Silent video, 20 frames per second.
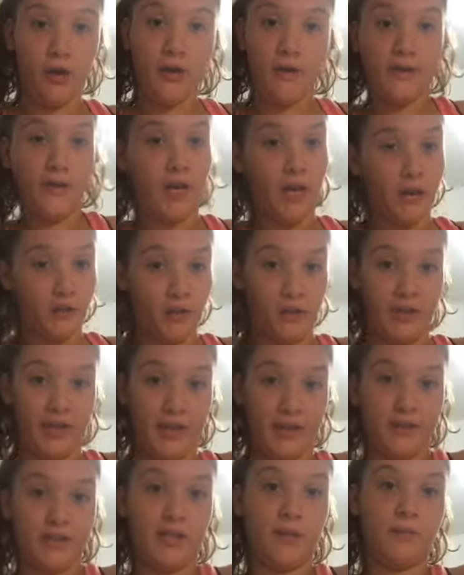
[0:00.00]
the other
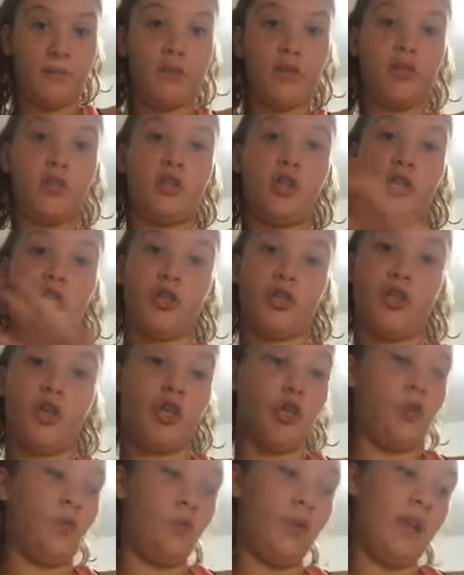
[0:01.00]
things that I'm gonna start to cook
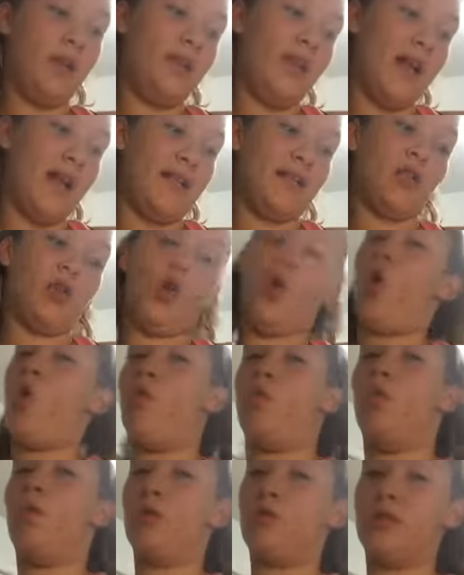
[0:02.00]
when that's
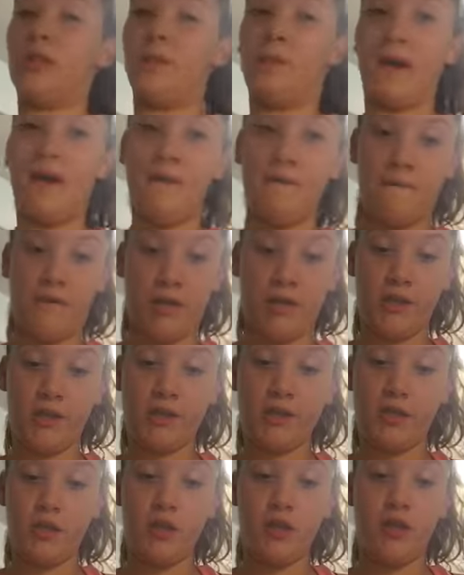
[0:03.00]
almost about finished.
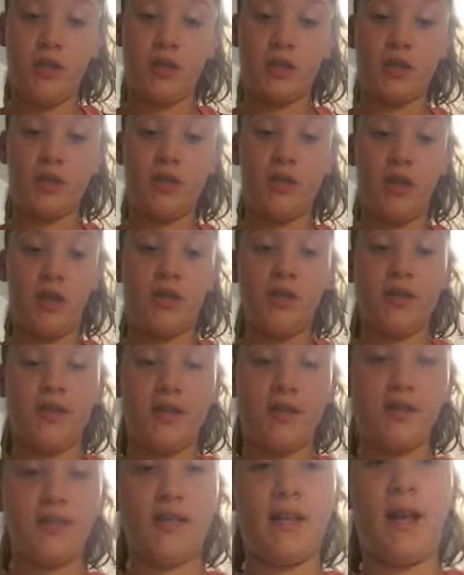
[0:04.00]
So the other things
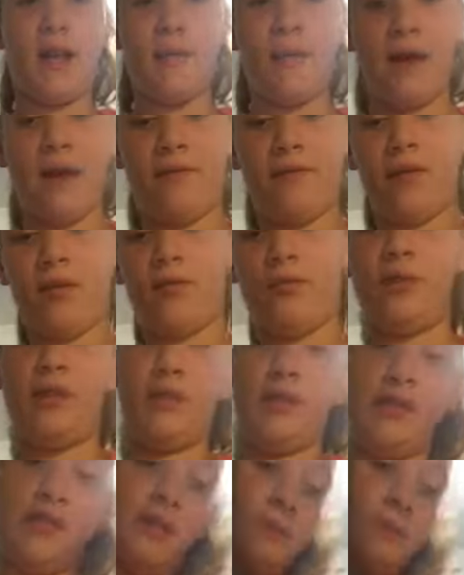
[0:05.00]
that I'm having with this